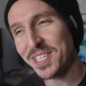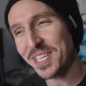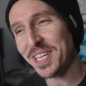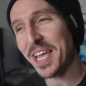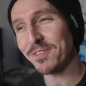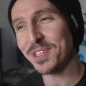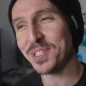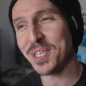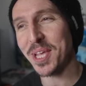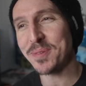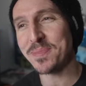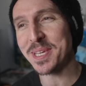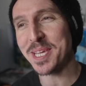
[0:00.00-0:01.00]
they did have to
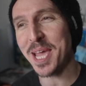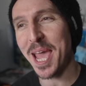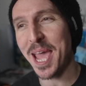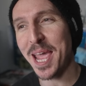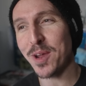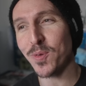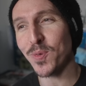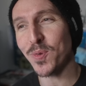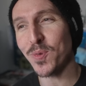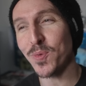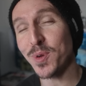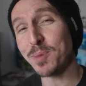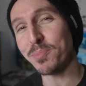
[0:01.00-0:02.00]
send me a
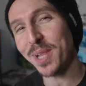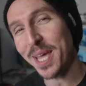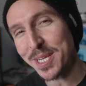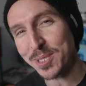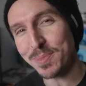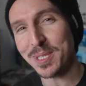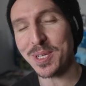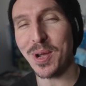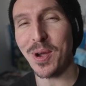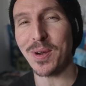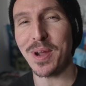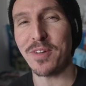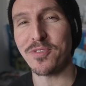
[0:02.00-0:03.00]
replacement
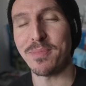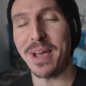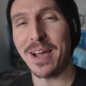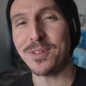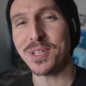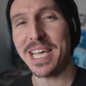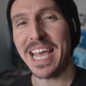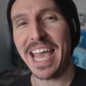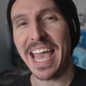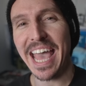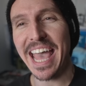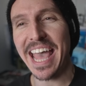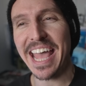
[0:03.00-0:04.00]
RF mount,
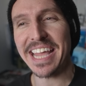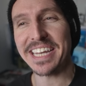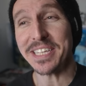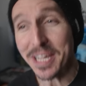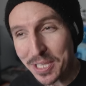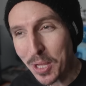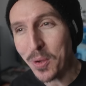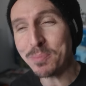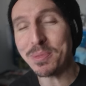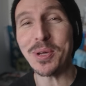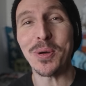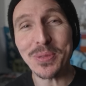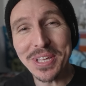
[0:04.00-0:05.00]
and lo
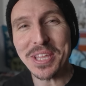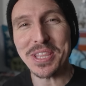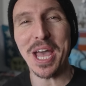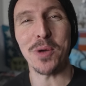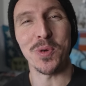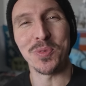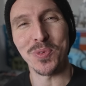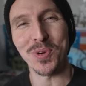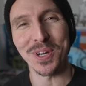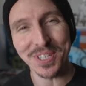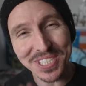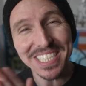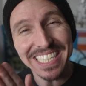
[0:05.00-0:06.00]
and behold, that one
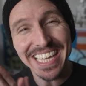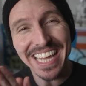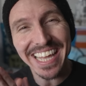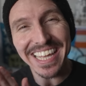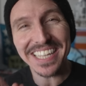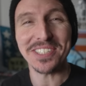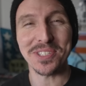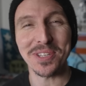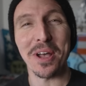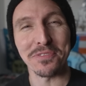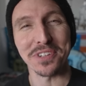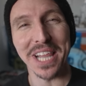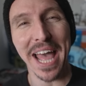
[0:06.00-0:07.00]
works. Yay,
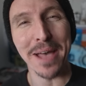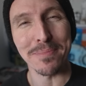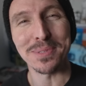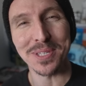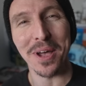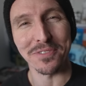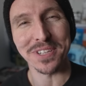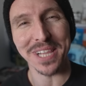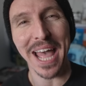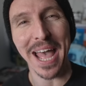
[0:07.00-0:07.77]
soft clap, soft